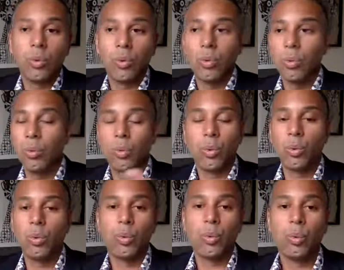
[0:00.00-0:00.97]

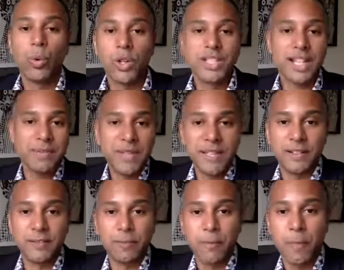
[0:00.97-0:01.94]
what does that mean?
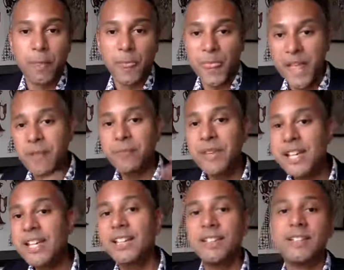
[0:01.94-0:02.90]
That
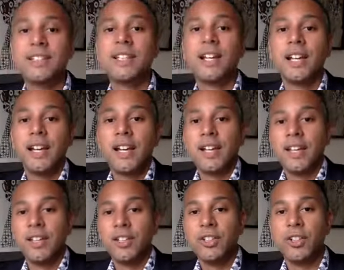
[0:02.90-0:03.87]
means,
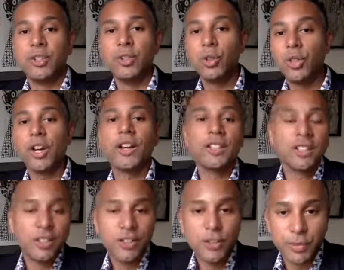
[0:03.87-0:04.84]
you're going
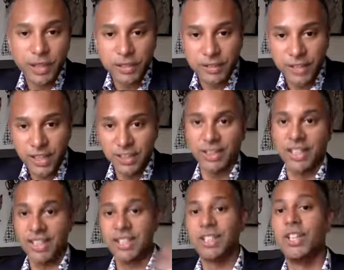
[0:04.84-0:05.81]
to lose motivation.
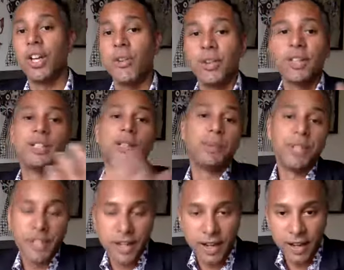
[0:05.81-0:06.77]
It's going to be
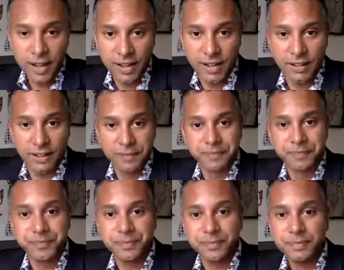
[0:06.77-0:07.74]
hard.
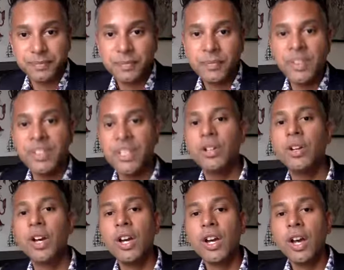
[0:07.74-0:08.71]
So
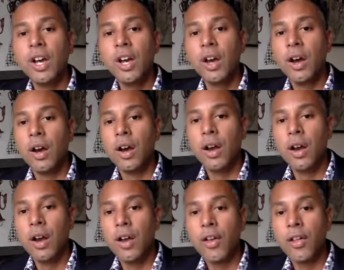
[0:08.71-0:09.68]

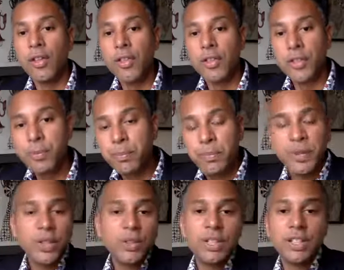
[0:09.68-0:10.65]
the
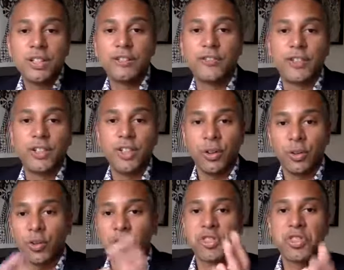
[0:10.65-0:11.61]
beauty of,
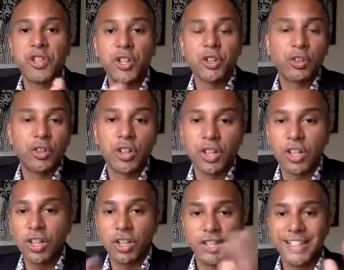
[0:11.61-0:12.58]
the
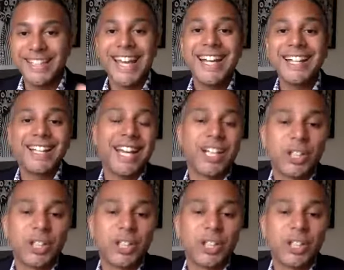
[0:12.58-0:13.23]
gaining that